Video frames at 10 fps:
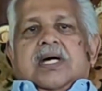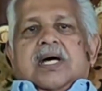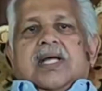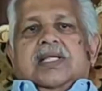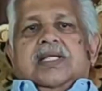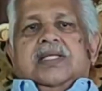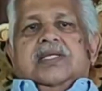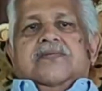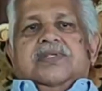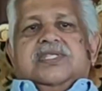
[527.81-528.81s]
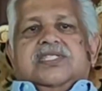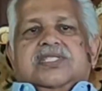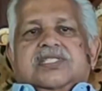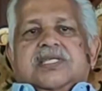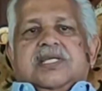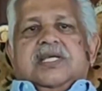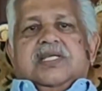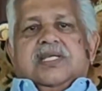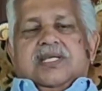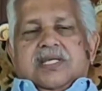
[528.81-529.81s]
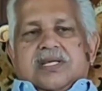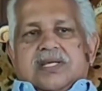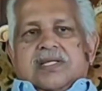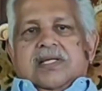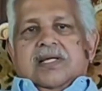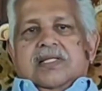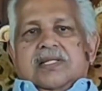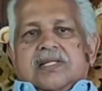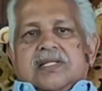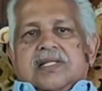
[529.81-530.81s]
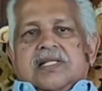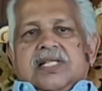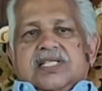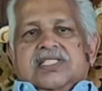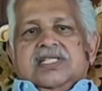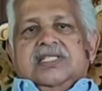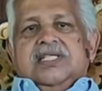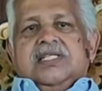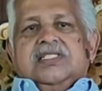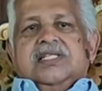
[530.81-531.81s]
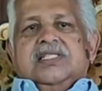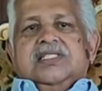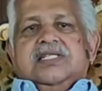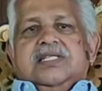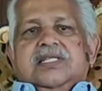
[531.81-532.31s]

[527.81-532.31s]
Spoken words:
And if it is a less dangerous lesion,